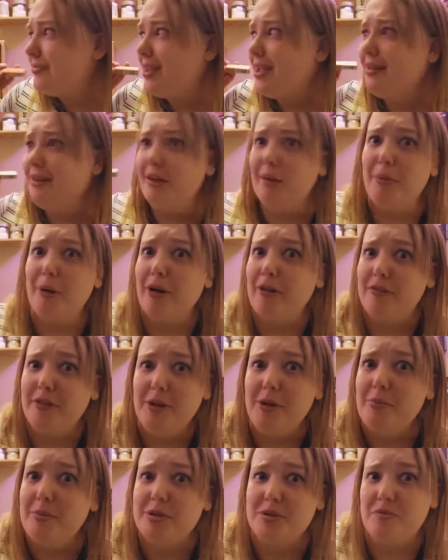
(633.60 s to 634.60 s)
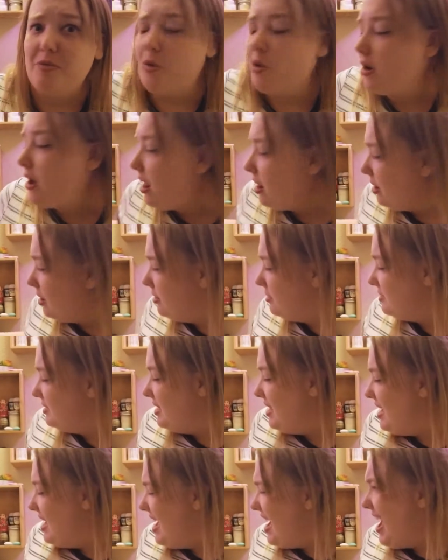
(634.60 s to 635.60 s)
The perfume was $4,
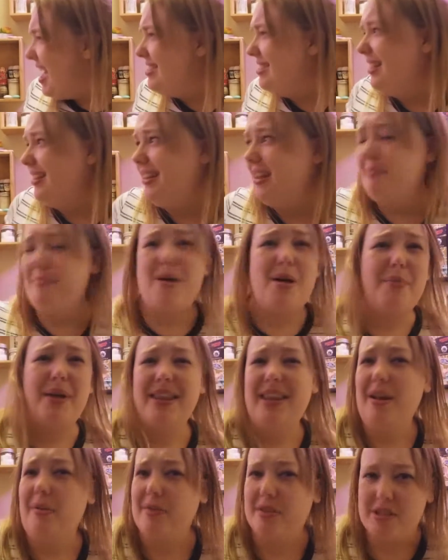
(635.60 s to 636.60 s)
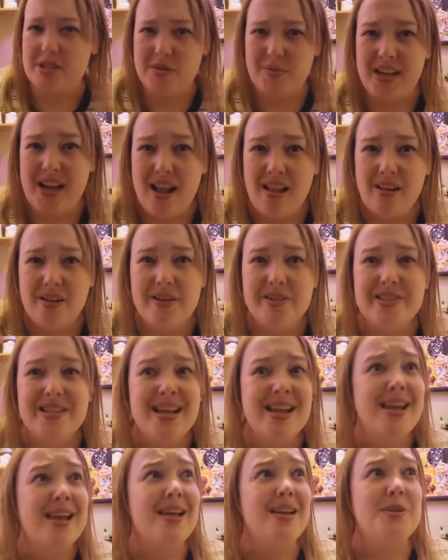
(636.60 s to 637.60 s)
and the lip balm, I think, was $3.
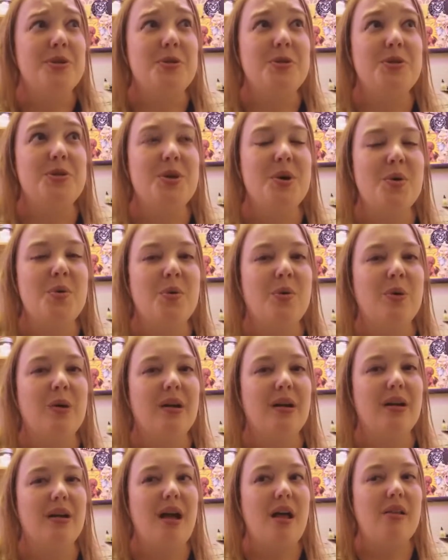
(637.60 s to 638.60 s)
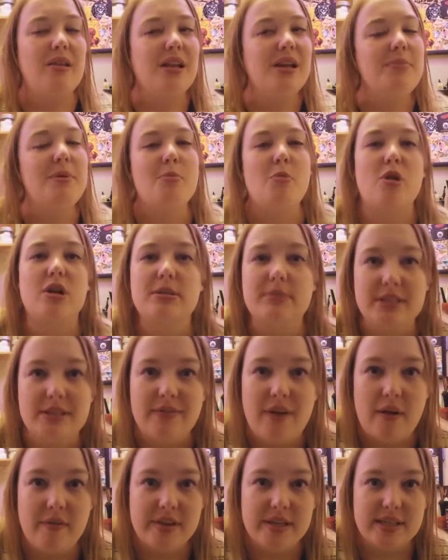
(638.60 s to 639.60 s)
So a little bit more expensive,
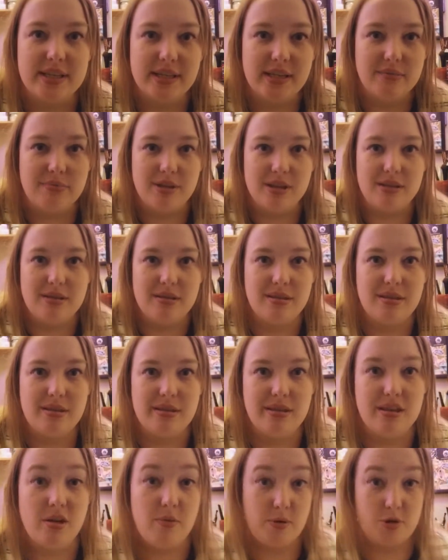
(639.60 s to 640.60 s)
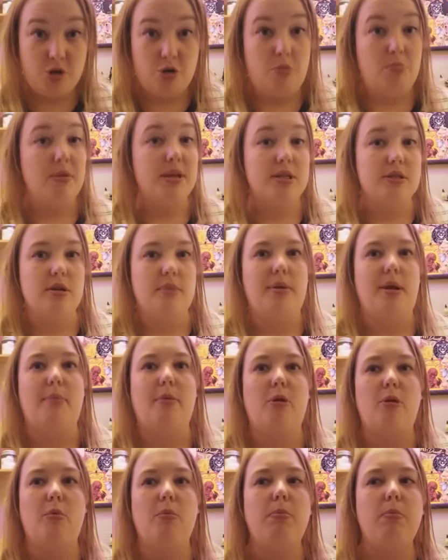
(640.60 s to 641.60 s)
obviously, than the original Mr.
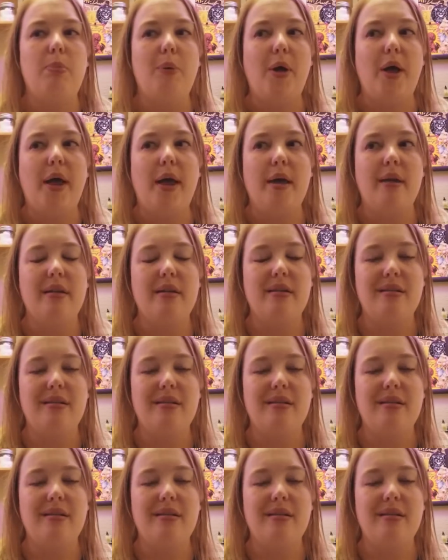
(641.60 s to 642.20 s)
Bubble, but